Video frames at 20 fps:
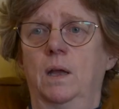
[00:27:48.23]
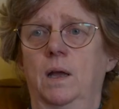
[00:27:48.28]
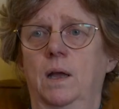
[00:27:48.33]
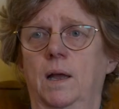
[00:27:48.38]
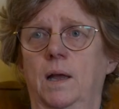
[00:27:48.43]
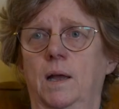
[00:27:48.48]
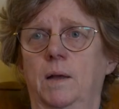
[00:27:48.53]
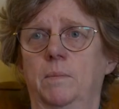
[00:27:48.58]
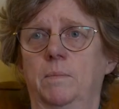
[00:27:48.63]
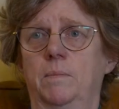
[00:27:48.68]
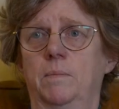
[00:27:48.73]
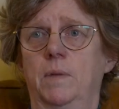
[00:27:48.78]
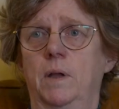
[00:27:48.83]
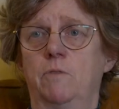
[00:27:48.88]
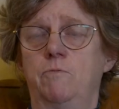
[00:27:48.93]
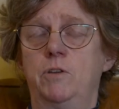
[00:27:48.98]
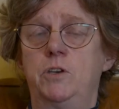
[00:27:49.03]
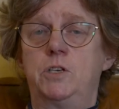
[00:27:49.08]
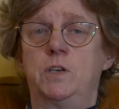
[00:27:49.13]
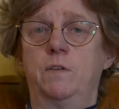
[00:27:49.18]
um,
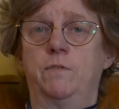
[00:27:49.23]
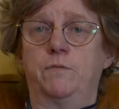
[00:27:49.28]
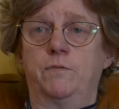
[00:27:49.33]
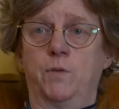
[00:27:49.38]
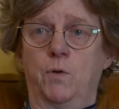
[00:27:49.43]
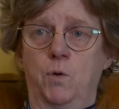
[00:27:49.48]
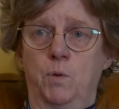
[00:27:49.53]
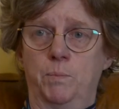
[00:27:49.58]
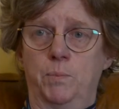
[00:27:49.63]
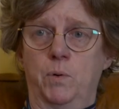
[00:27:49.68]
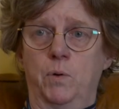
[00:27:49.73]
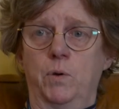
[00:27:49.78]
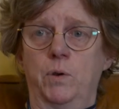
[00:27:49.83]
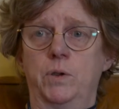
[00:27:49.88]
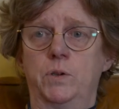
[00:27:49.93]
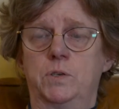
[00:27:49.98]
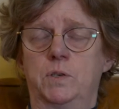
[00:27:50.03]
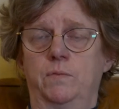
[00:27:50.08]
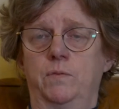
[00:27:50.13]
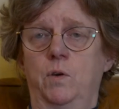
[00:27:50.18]
originally four
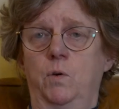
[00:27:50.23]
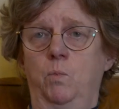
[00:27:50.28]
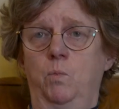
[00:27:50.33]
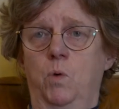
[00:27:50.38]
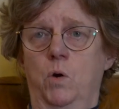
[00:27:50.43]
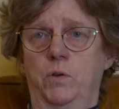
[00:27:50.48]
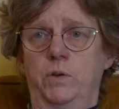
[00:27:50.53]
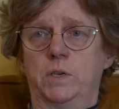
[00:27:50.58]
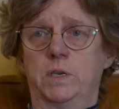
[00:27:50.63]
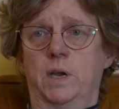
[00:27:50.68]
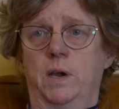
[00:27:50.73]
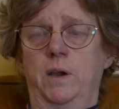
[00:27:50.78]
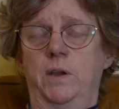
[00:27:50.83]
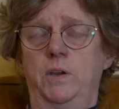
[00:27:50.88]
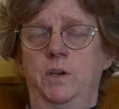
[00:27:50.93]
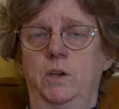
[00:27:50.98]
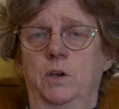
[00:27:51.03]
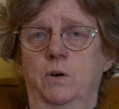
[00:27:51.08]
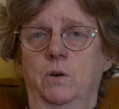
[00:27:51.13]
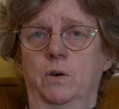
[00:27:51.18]
boys, of whom one
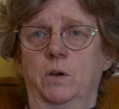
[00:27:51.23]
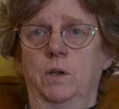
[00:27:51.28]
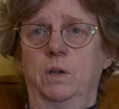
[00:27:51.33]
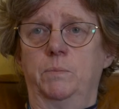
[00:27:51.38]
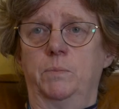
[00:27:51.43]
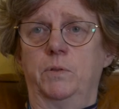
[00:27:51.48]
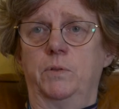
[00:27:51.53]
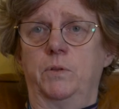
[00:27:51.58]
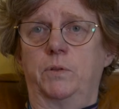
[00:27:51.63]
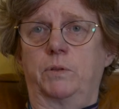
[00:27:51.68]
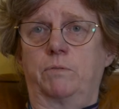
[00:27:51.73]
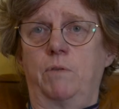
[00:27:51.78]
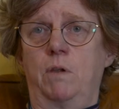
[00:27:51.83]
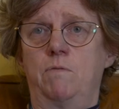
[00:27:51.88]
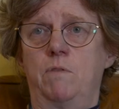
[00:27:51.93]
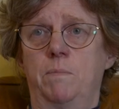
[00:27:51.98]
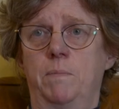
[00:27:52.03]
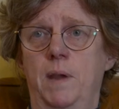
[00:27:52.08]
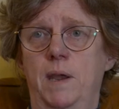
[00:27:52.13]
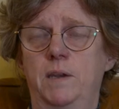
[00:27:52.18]
died young, but the three
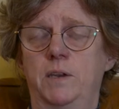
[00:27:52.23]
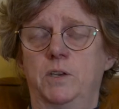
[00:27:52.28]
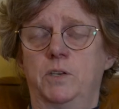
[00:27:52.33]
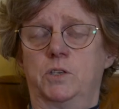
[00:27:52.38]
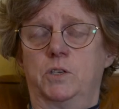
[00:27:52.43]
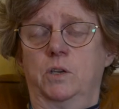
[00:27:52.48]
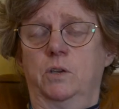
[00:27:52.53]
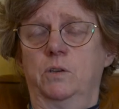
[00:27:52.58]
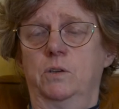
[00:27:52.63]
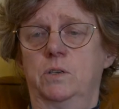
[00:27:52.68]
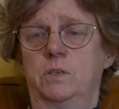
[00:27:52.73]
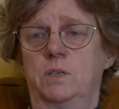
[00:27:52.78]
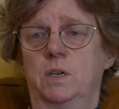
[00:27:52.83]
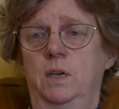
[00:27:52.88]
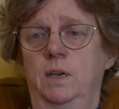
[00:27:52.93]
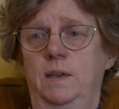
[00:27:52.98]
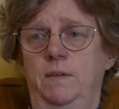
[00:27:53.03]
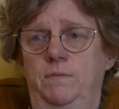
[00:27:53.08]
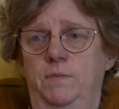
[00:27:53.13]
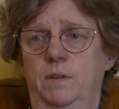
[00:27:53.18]
remaining sons
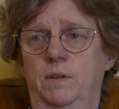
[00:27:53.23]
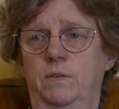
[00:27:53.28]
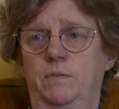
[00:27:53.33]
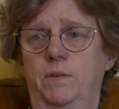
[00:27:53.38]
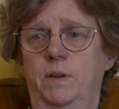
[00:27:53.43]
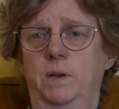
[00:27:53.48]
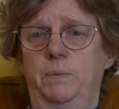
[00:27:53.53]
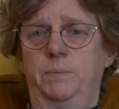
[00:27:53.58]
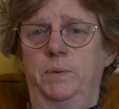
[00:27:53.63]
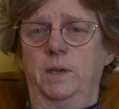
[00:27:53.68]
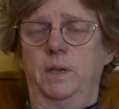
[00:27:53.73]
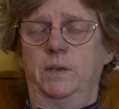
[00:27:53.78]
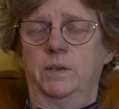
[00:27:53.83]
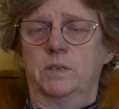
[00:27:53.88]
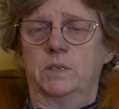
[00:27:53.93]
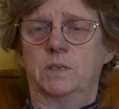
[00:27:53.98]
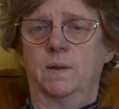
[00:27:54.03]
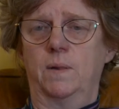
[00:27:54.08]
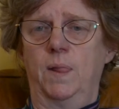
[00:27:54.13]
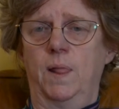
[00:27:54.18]
lived in the
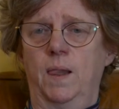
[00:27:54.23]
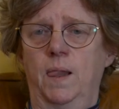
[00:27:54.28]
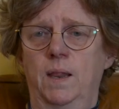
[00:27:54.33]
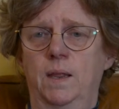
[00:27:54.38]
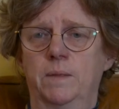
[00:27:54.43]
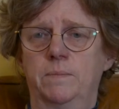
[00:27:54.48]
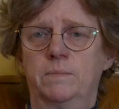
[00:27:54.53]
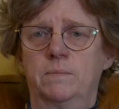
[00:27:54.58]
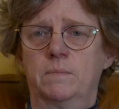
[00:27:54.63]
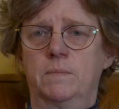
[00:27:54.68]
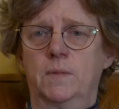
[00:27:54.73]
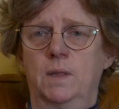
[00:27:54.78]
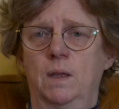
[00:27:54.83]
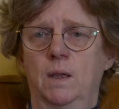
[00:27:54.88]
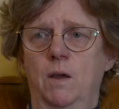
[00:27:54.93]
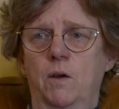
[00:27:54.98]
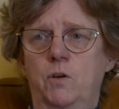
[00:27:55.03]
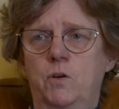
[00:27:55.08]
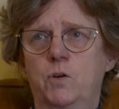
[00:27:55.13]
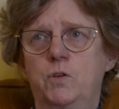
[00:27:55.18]
Philippines.
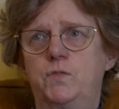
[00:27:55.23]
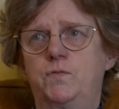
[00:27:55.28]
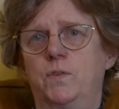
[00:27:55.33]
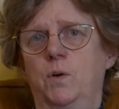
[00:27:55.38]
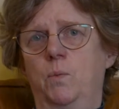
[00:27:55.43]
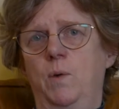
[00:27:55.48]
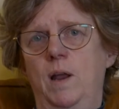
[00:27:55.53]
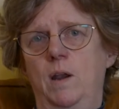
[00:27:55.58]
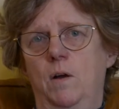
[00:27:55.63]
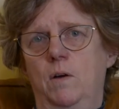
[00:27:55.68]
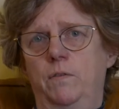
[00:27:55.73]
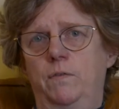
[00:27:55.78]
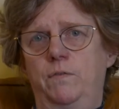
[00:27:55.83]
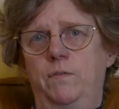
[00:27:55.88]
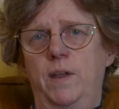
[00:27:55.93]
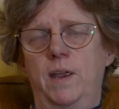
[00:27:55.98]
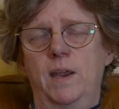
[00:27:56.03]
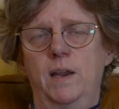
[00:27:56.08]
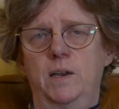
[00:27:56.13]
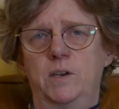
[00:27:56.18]
Of course, for well off
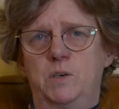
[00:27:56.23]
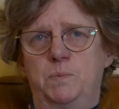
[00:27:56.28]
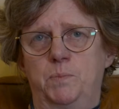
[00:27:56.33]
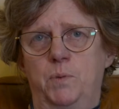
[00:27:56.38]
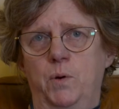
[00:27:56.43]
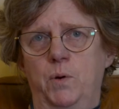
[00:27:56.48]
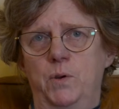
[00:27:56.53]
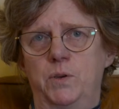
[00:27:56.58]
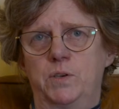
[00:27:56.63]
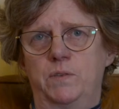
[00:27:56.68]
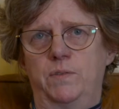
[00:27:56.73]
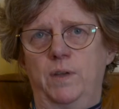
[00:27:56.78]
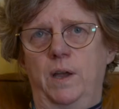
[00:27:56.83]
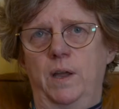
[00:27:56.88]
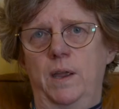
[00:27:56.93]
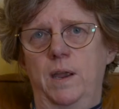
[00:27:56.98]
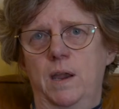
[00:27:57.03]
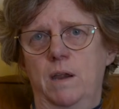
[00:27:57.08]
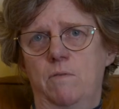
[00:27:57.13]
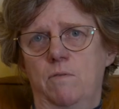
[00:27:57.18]
English boys of
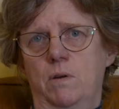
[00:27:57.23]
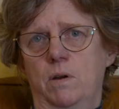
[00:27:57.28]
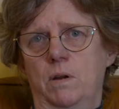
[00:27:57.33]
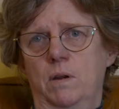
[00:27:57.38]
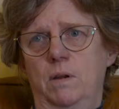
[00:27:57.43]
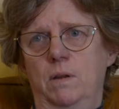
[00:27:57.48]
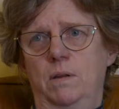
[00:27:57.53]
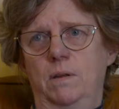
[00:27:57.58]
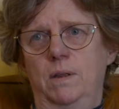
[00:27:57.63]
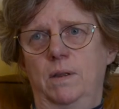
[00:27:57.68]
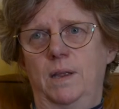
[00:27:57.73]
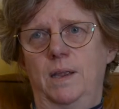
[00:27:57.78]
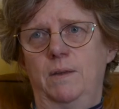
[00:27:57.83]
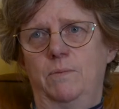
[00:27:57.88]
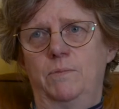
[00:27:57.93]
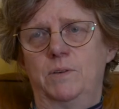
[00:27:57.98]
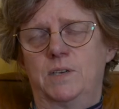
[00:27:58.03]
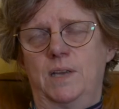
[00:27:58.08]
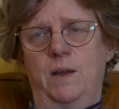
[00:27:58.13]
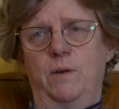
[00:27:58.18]
that era,
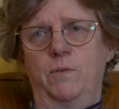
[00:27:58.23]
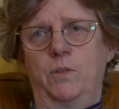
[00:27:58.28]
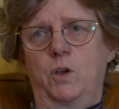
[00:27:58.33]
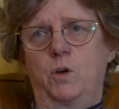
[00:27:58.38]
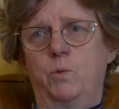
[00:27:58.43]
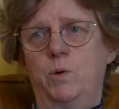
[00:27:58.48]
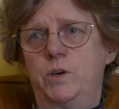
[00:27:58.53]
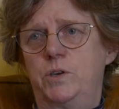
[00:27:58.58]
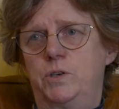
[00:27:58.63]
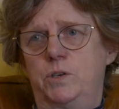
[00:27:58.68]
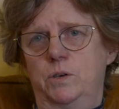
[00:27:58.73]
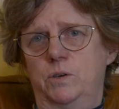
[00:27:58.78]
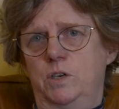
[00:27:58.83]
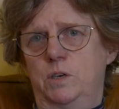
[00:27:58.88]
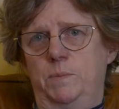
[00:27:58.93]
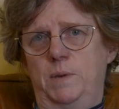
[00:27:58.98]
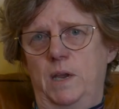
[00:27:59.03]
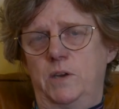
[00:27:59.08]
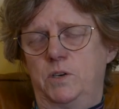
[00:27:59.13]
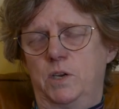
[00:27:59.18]
it was out of the question
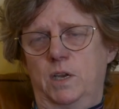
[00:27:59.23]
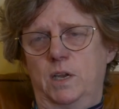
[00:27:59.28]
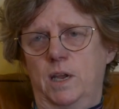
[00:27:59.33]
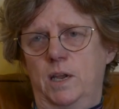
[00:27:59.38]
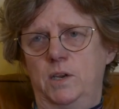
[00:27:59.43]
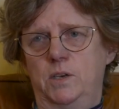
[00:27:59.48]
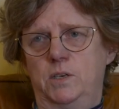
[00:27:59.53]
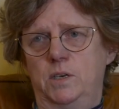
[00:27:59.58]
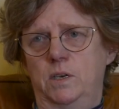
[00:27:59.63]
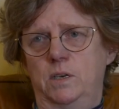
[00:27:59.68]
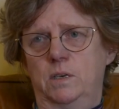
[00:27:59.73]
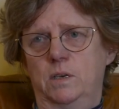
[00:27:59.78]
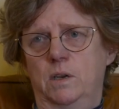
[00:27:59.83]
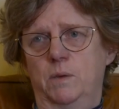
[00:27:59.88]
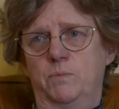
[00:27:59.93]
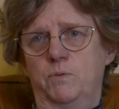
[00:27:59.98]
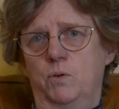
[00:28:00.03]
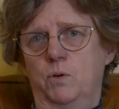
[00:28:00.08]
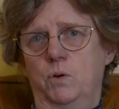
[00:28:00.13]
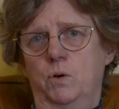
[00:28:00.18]
to be educated
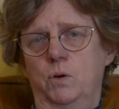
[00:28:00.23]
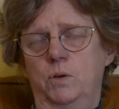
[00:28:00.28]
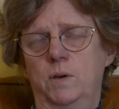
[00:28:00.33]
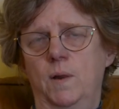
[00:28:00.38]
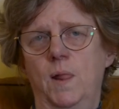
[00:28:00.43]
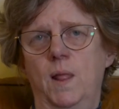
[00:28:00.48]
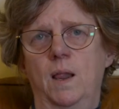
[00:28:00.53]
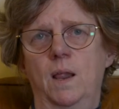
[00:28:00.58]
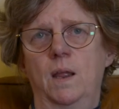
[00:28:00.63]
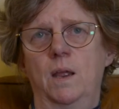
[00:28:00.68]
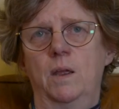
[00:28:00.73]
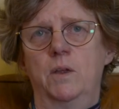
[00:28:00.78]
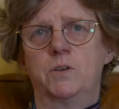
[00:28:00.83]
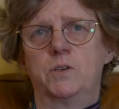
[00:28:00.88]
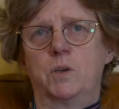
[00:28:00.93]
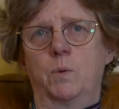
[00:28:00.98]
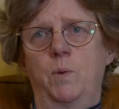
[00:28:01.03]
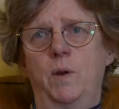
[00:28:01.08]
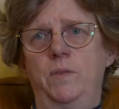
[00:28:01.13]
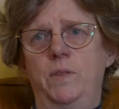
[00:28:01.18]
abroad.
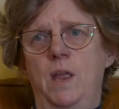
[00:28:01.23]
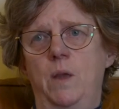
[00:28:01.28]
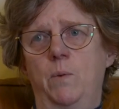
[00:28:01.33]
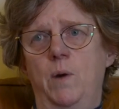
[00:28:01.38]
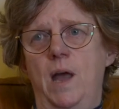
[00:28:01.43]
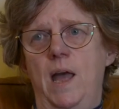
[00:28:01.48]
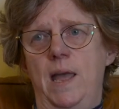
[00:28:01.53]
So when they were